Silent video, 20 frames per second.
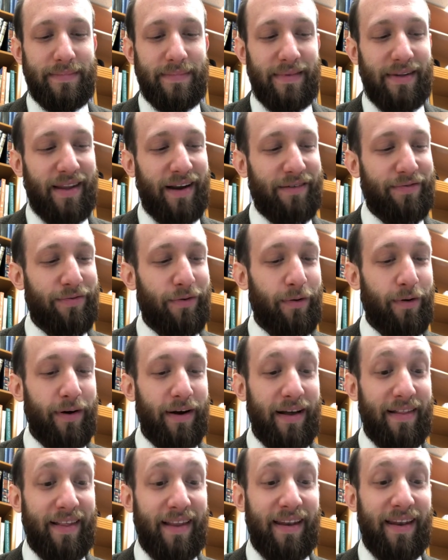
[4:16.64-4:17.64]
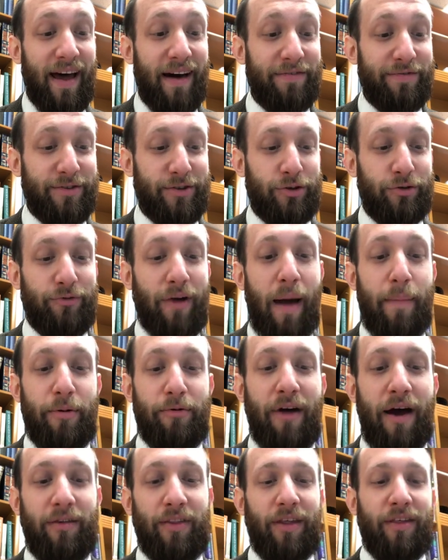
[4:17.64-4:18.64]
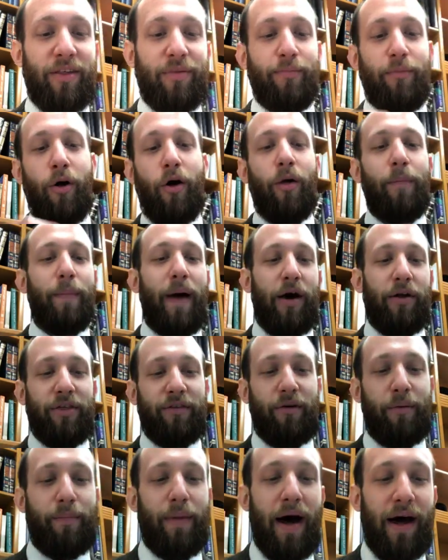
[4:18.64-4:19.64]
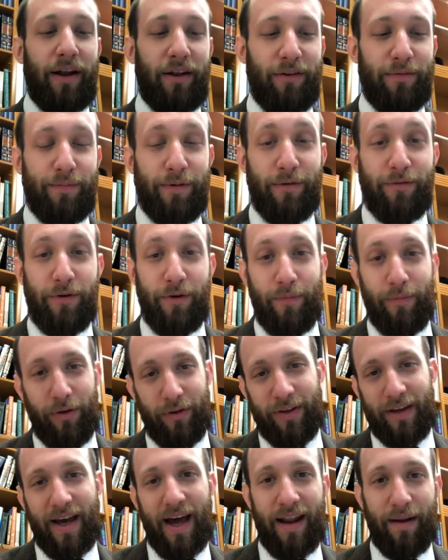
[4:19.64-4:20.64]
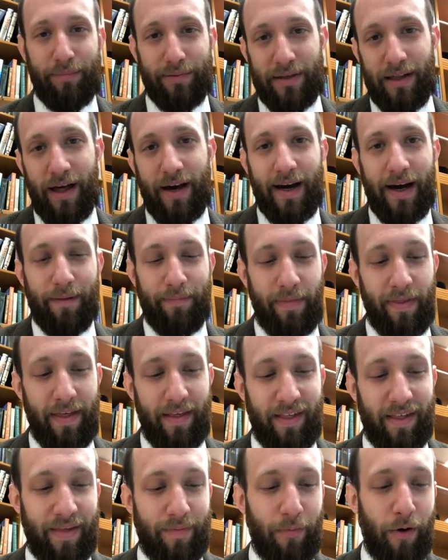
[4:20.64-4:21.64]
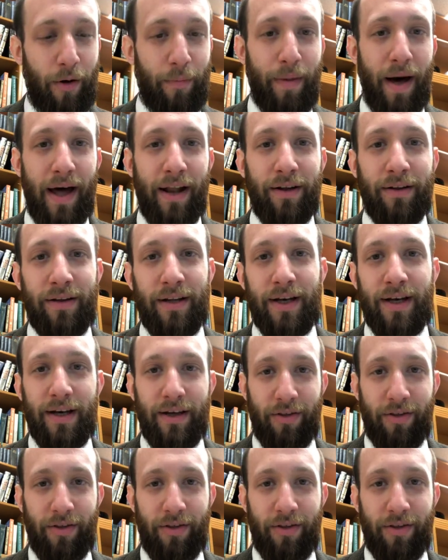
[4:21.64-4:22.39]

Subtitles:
Therefore, it's enough to wrap around the small mouth of a bottle of perfume, so to kind of plug up this small bottle.